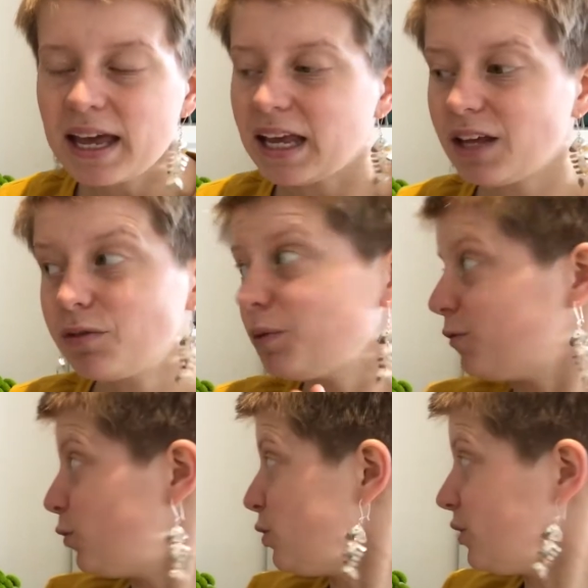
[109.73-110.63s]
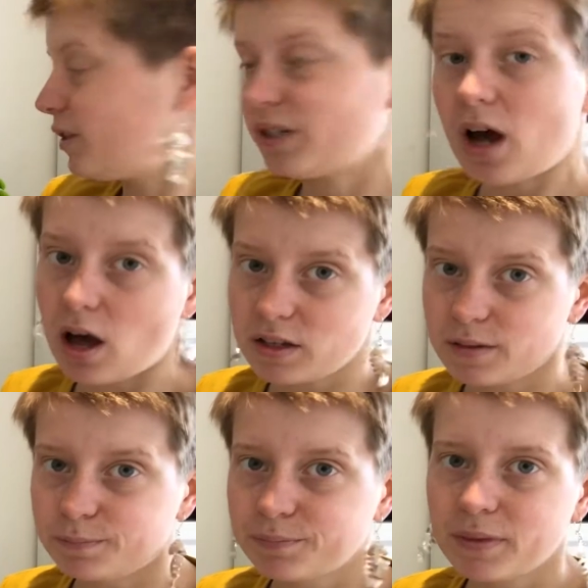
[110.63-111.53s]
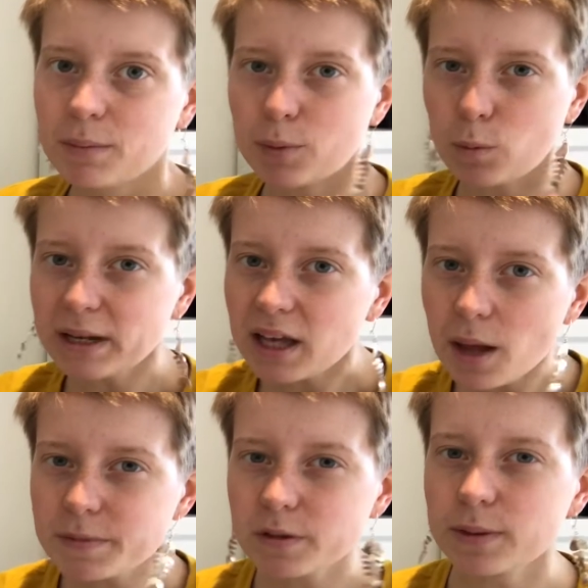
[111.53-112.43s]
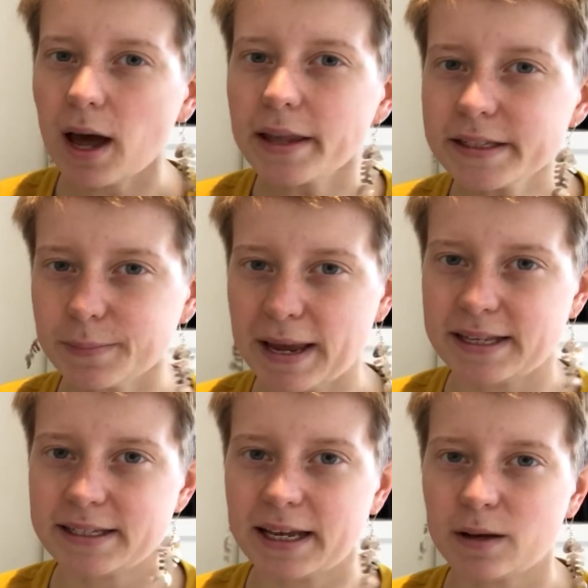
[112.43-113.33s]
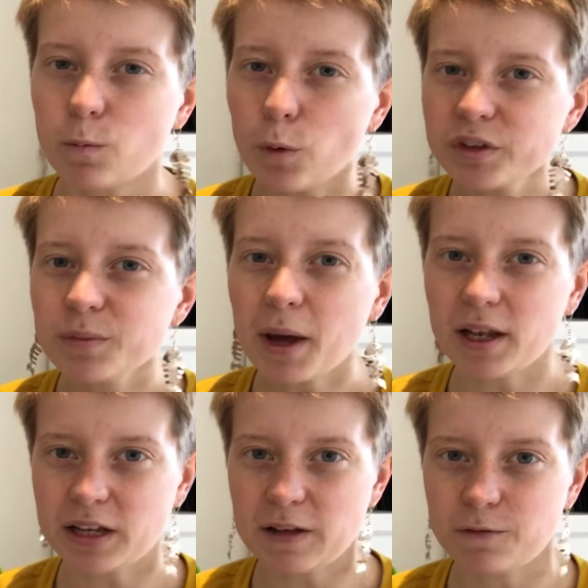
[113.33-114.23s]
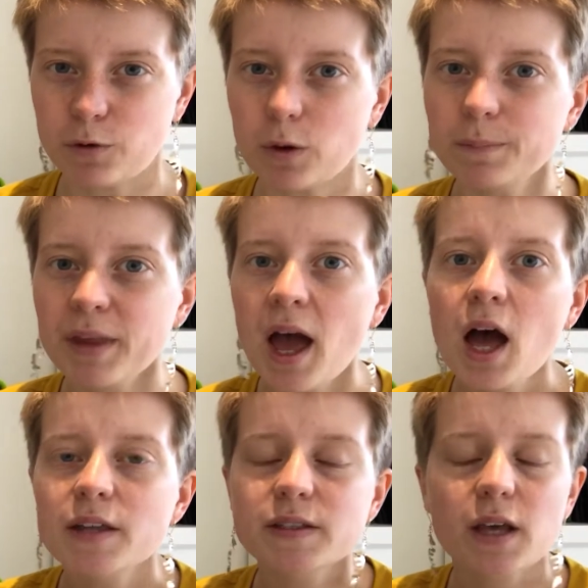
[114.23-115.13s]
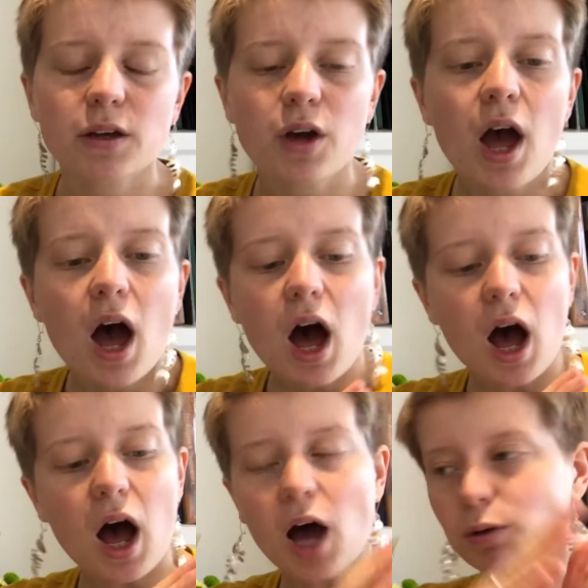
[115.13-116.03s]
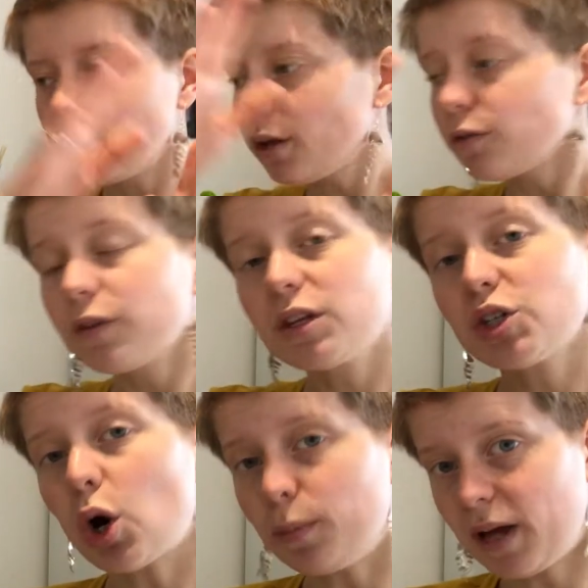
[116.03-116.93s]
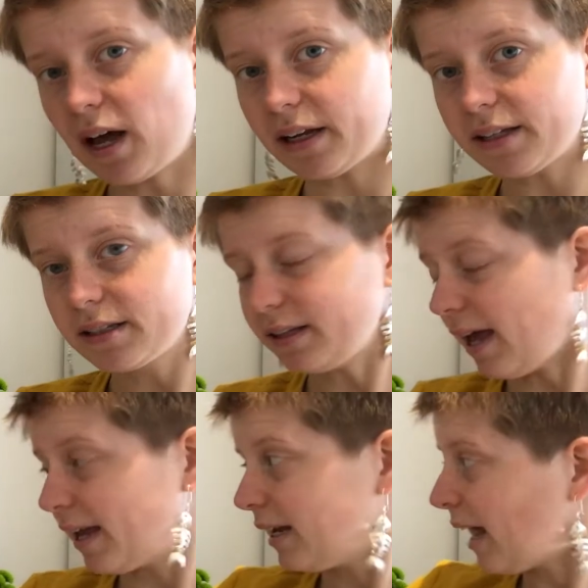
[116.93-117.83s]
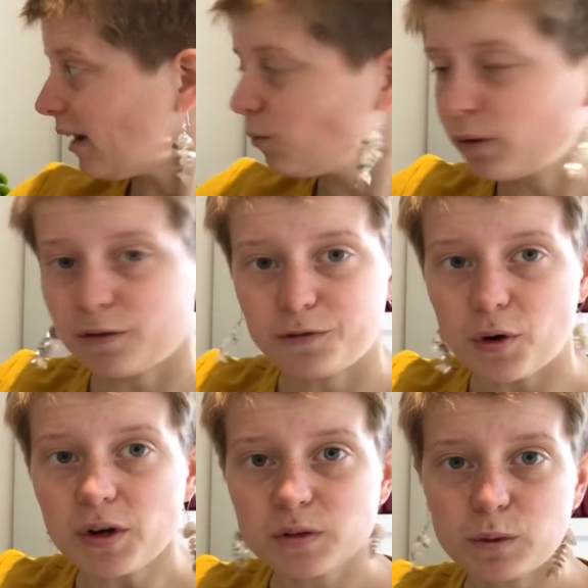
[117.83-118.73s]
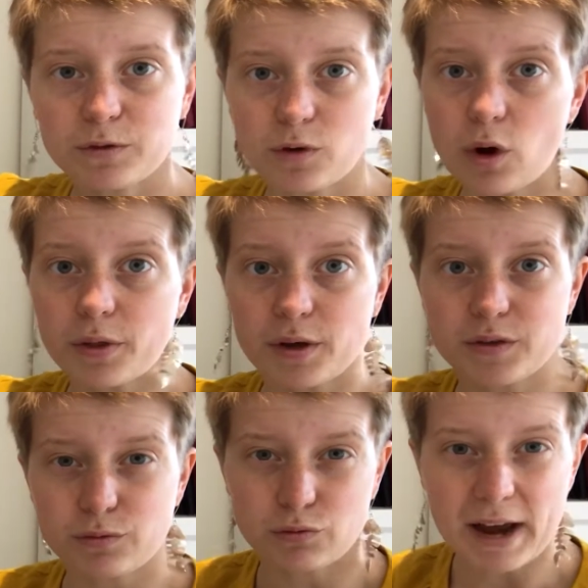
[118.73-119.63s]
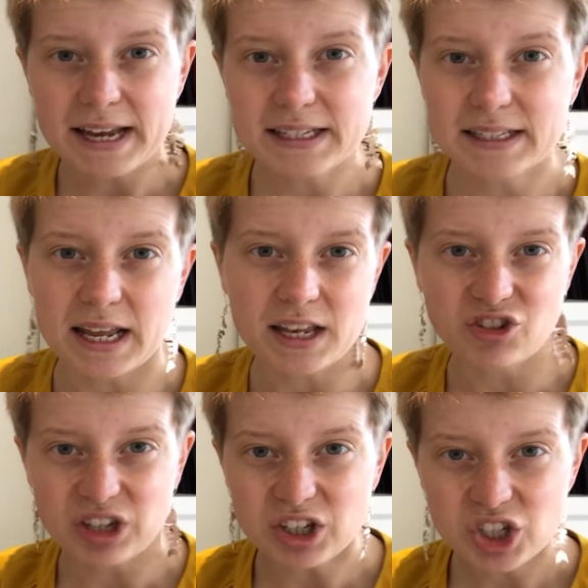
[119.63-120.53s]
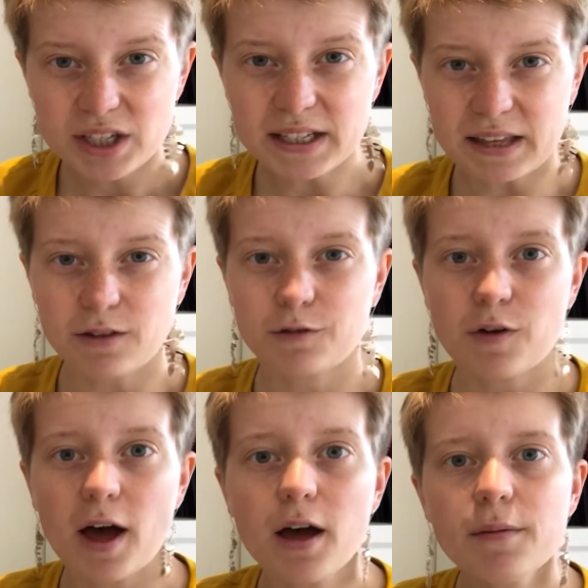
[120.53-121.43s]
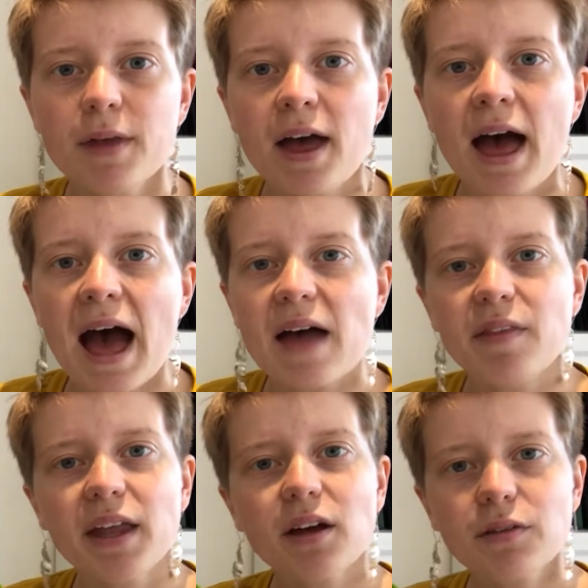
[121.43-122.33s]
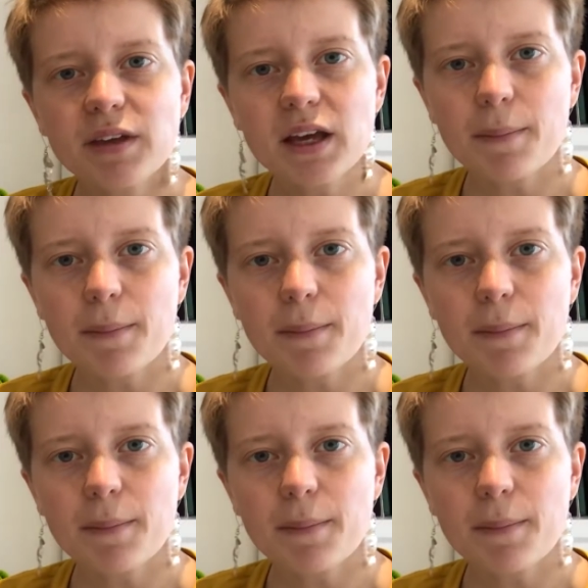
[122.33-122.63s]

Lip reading: even before you start. But when it comes to an underpainting, what am I looking for? So I'll look for the top colors, and again with the fox we've got those reds and gingers in the fur, and then I think